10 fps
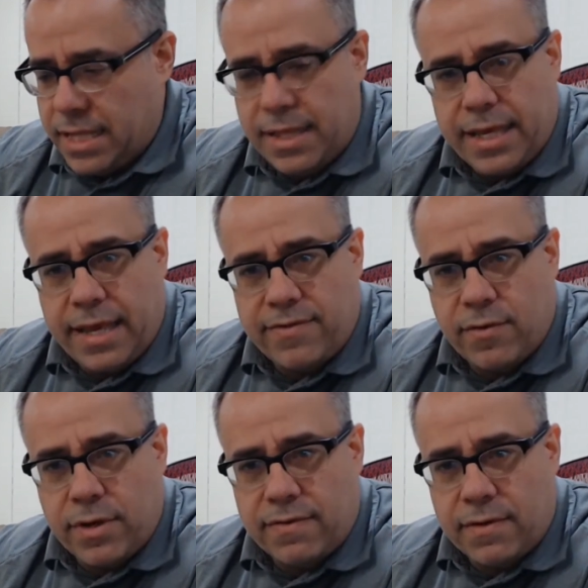they can't
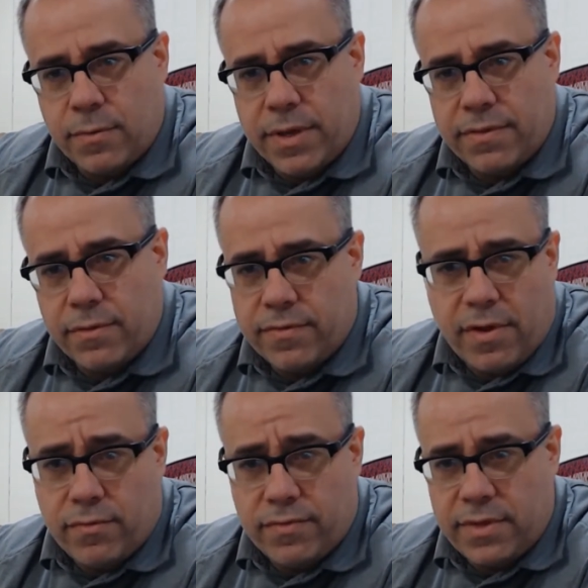do anything with, or
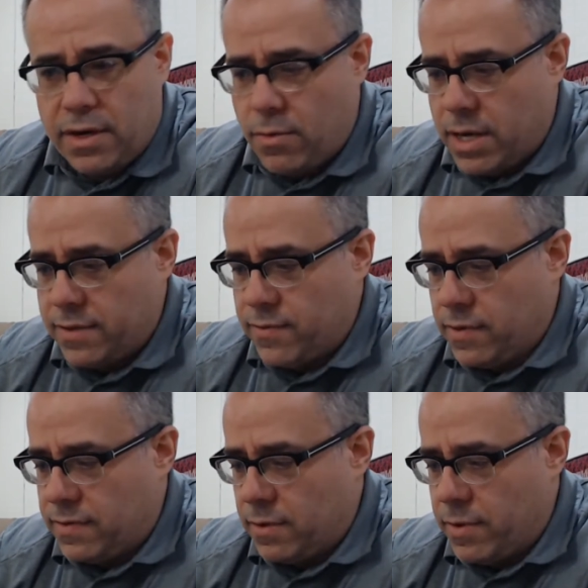they don't want to do
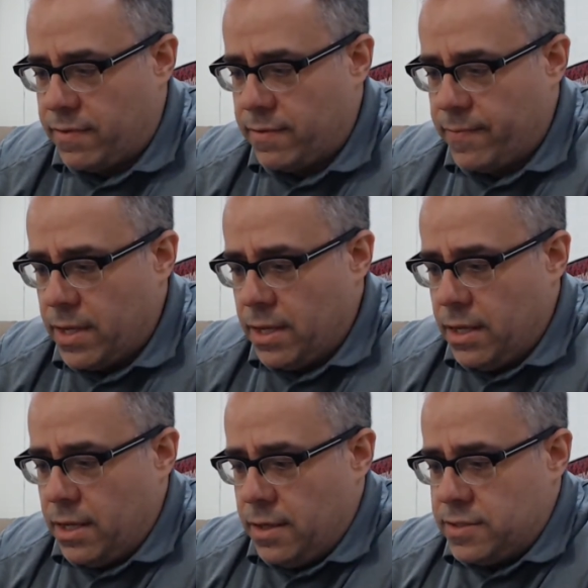anything with.
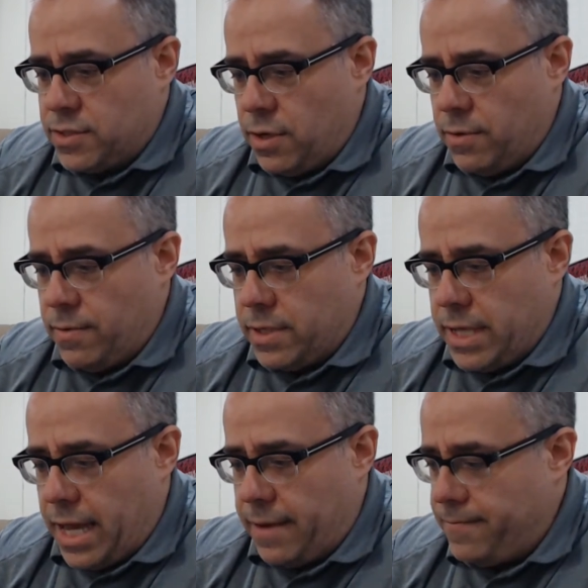So
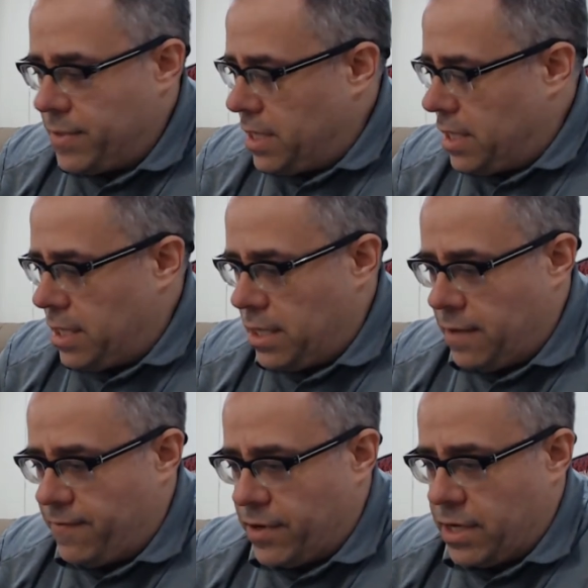yeah,
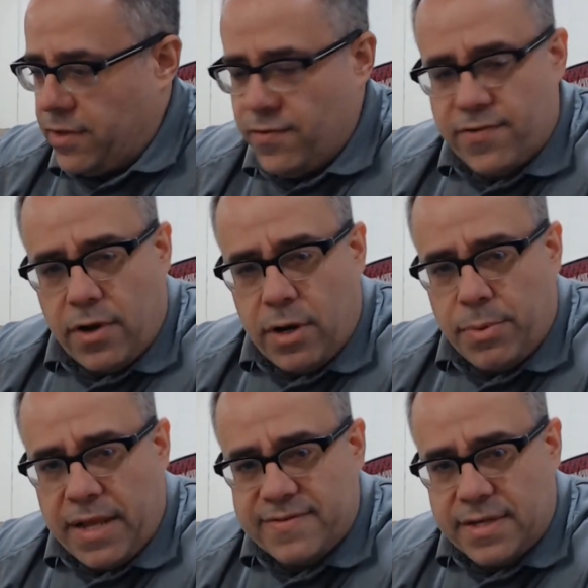if you're going to use the hard
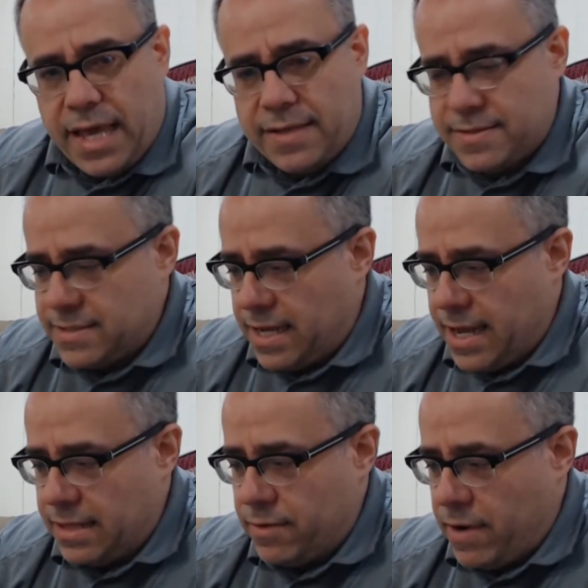plastic cases, I
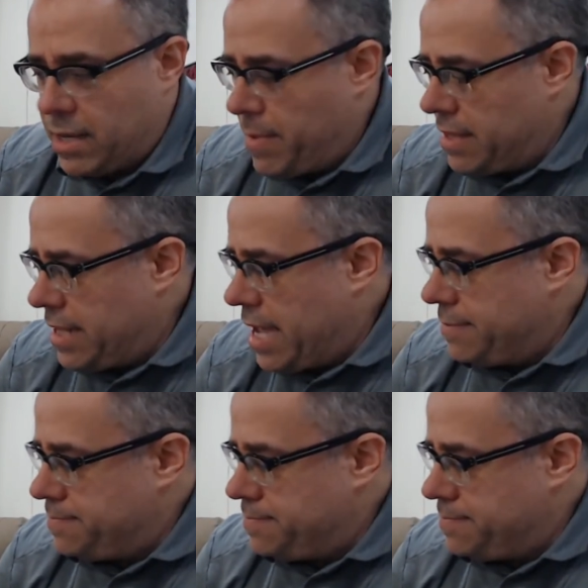highly recommend that.